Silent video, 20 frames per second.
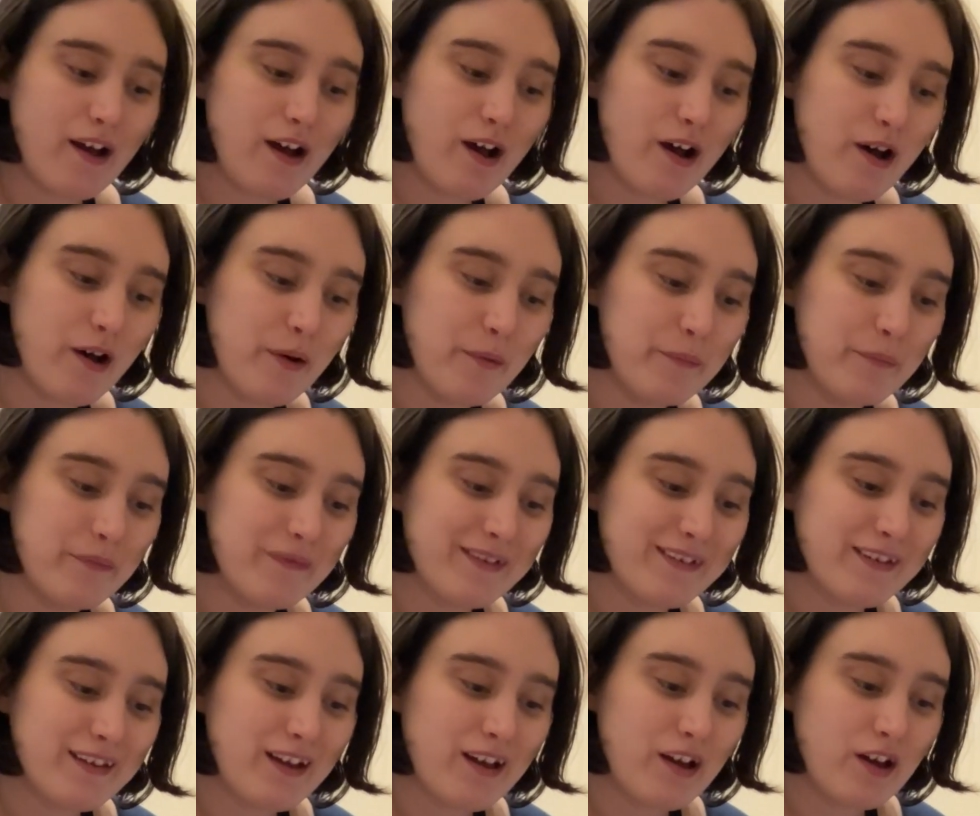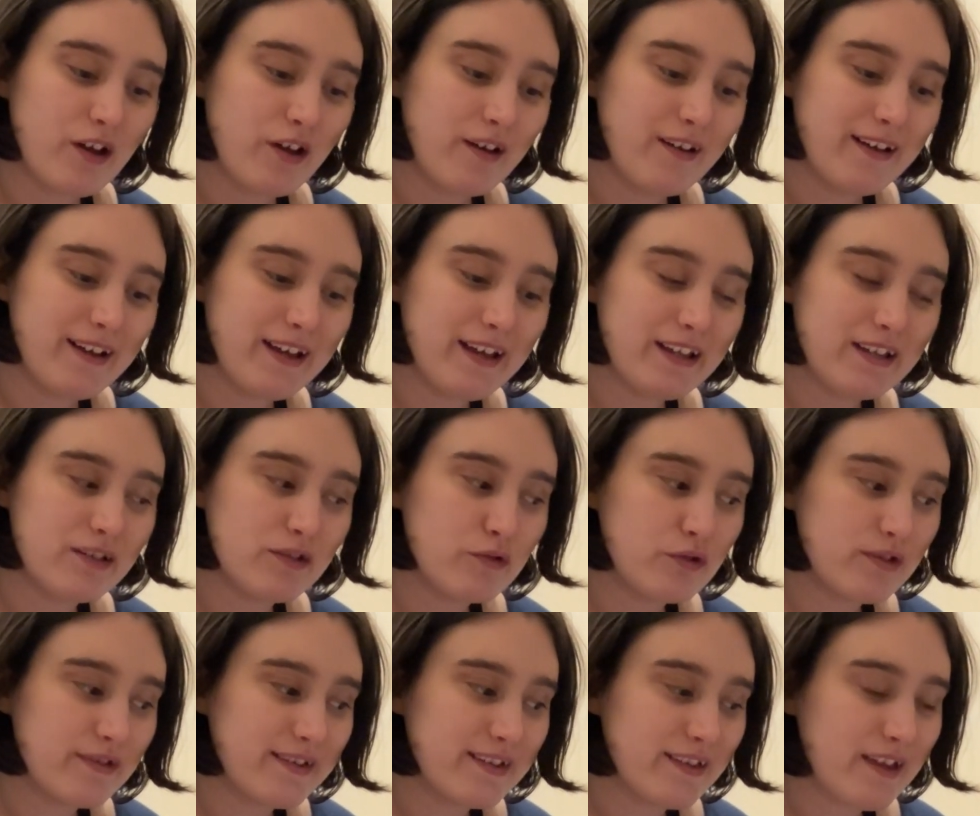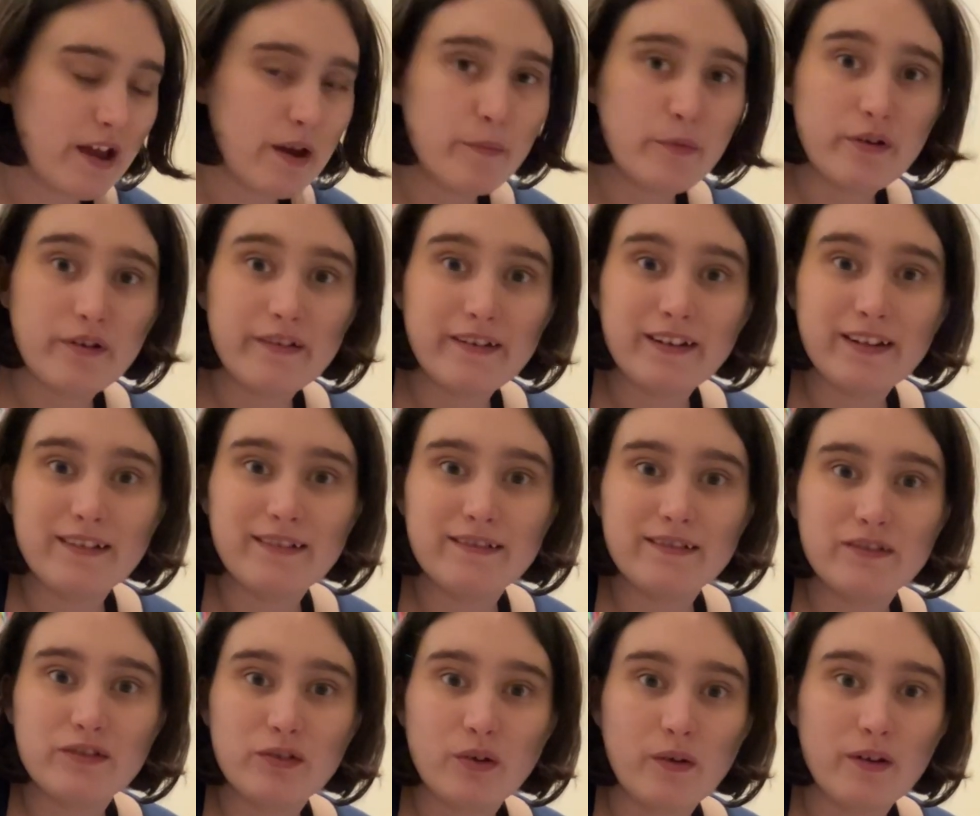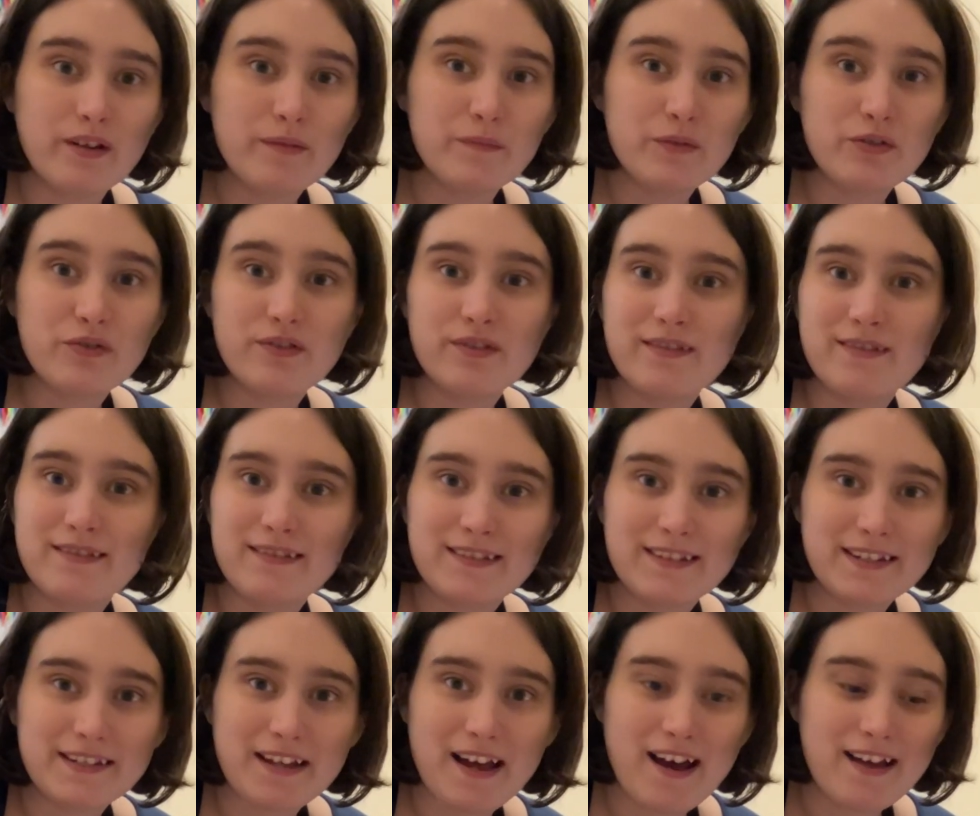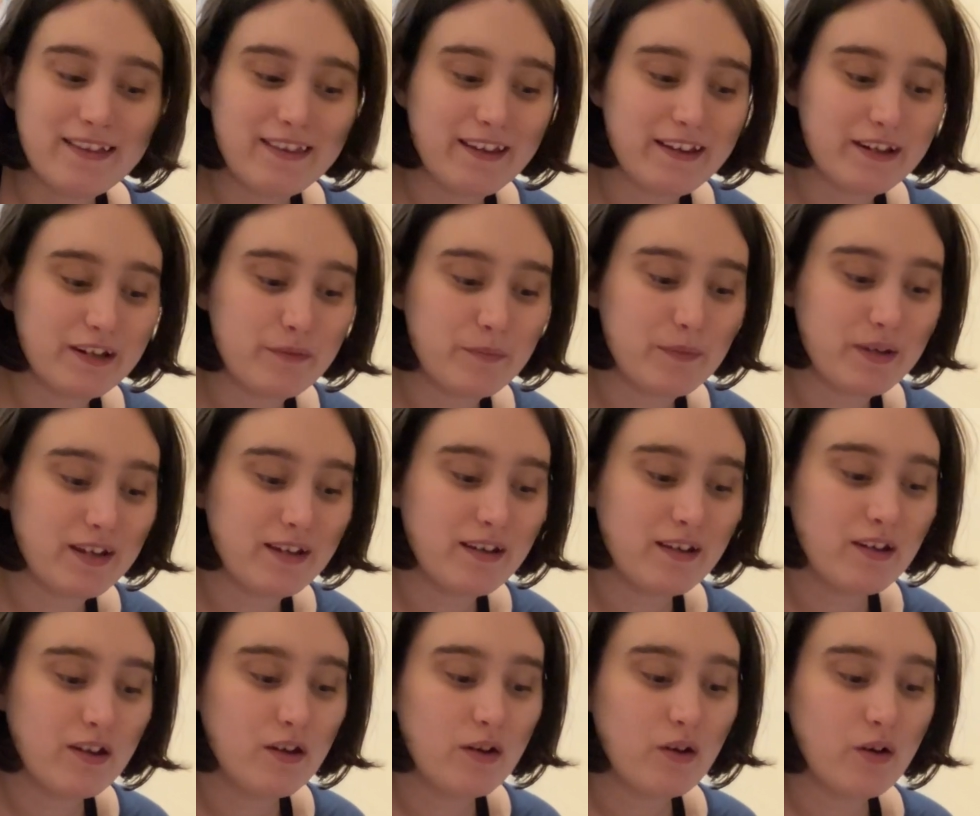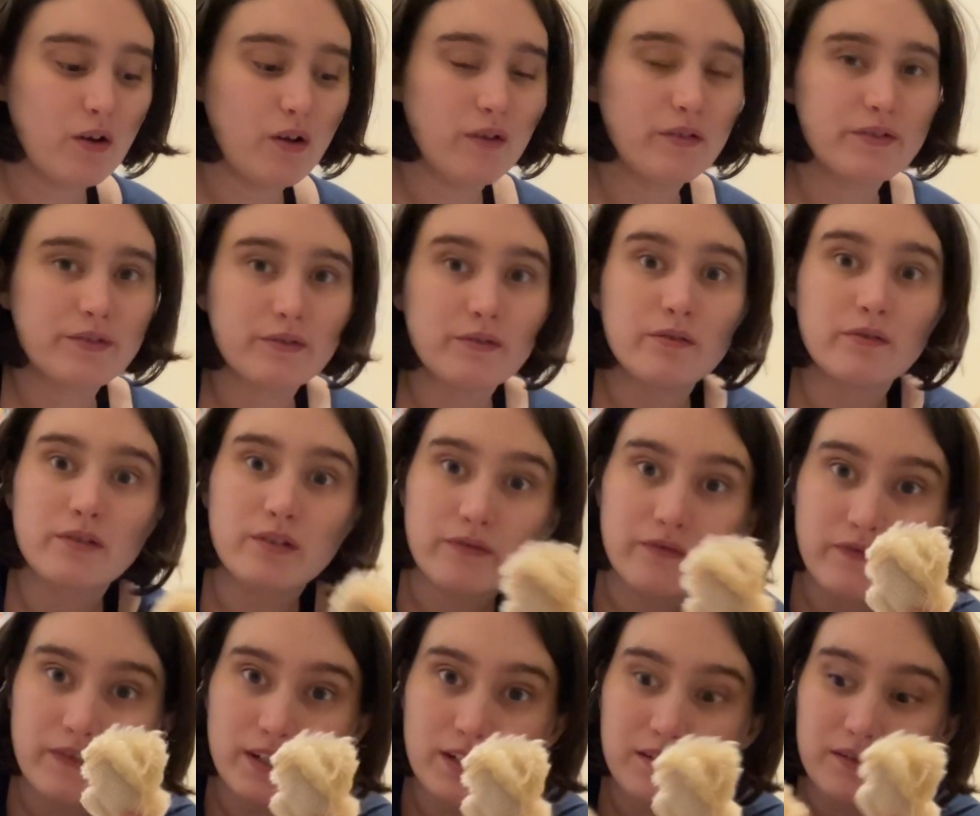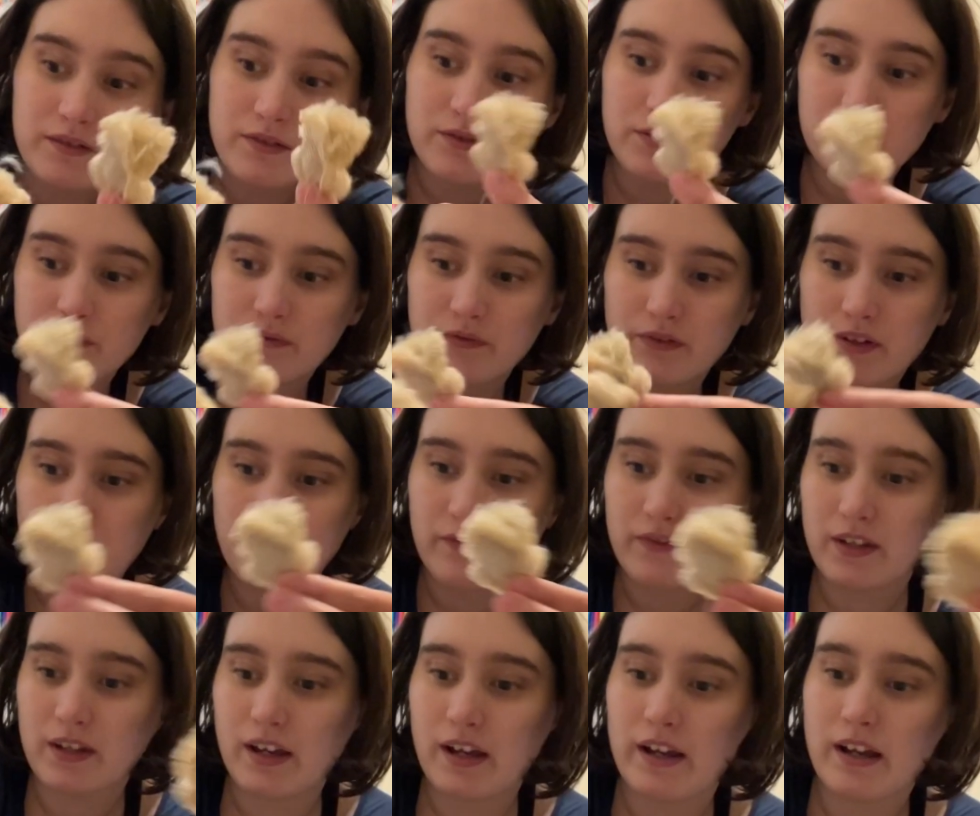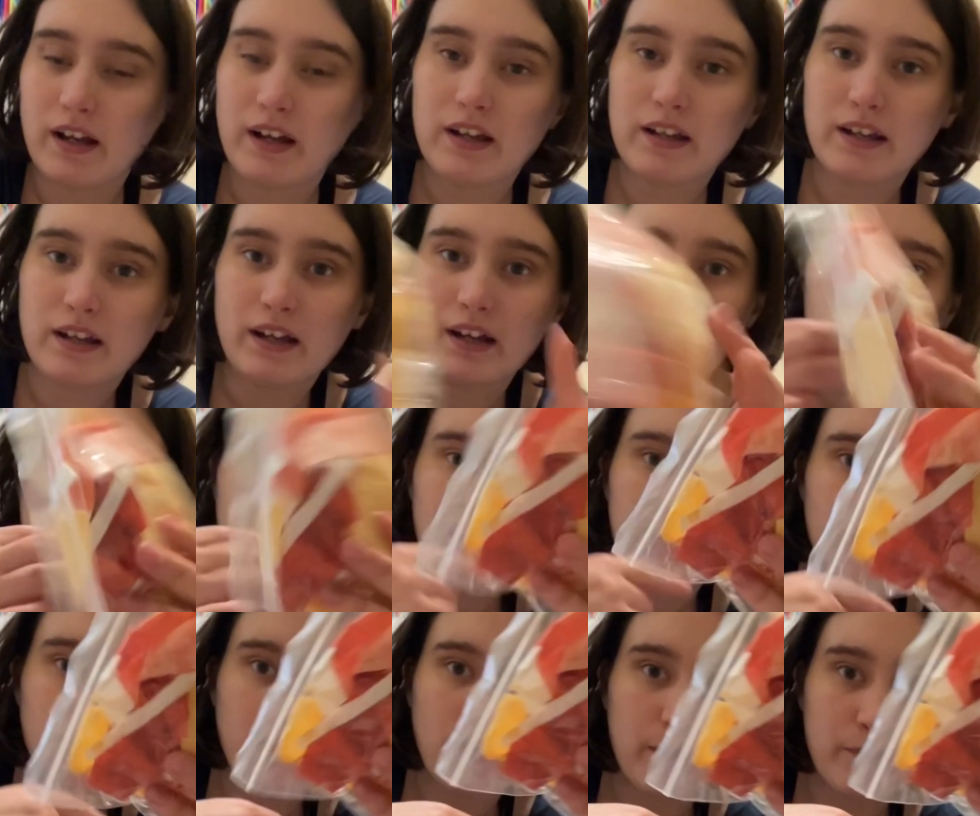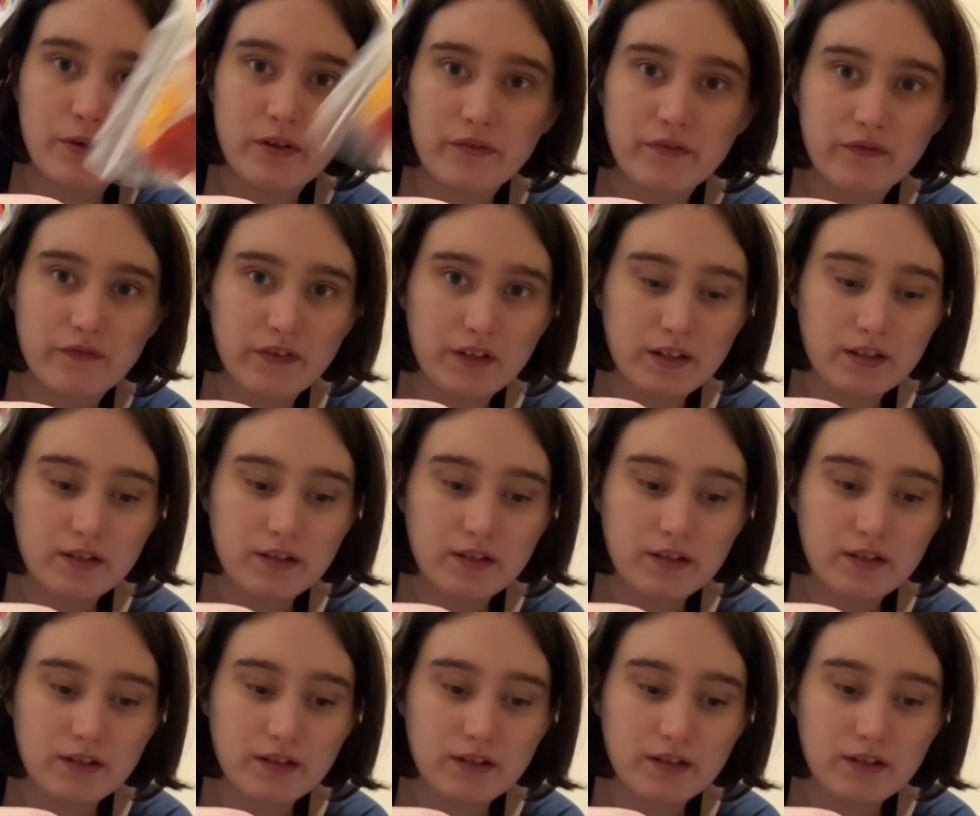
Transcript: The library sewing machine did not like me. Also, the feet, too fluffy. I got new fabric for feet.